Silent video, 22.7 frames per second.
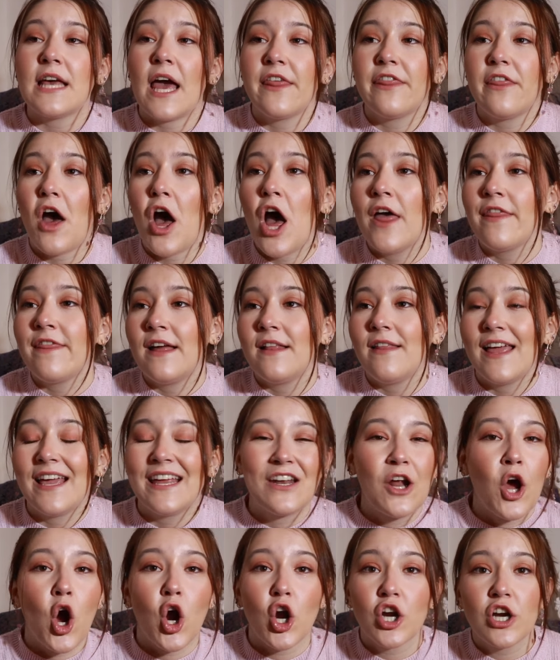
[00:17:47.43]
I thought that like
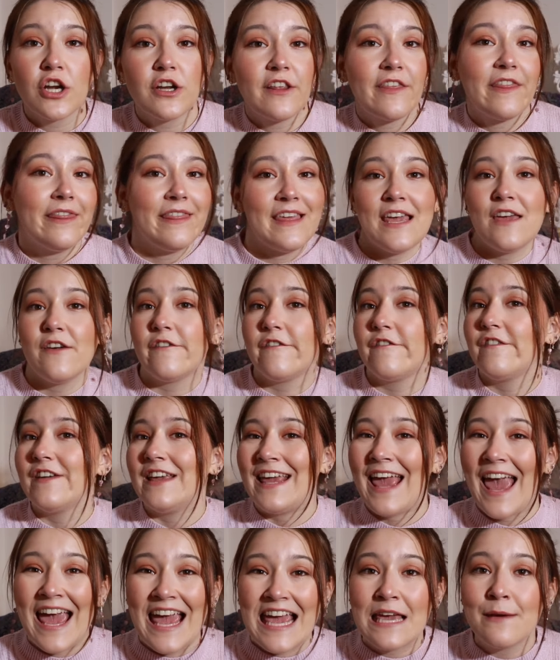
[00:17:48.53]
an art thief
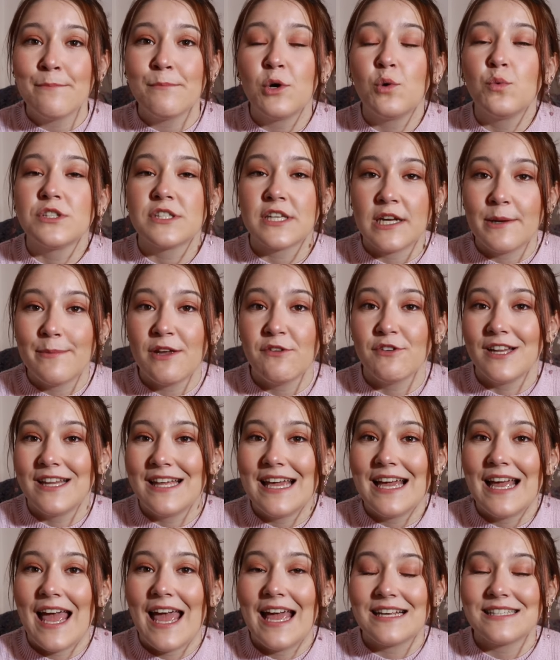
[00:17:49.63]
game was going to be
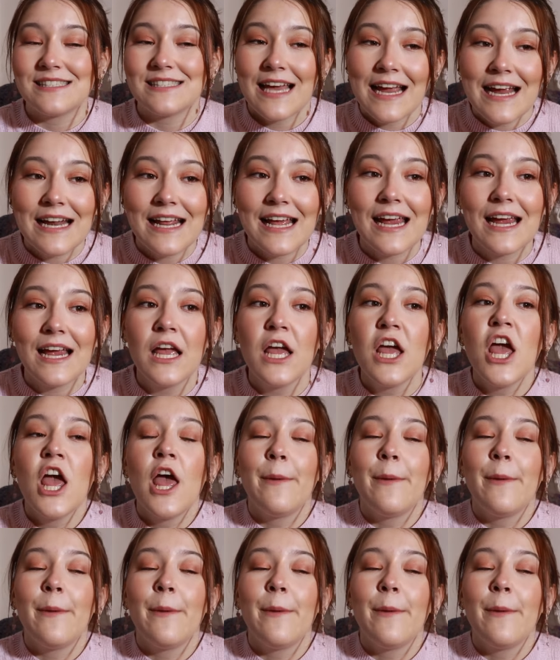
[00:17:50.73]
really exciting,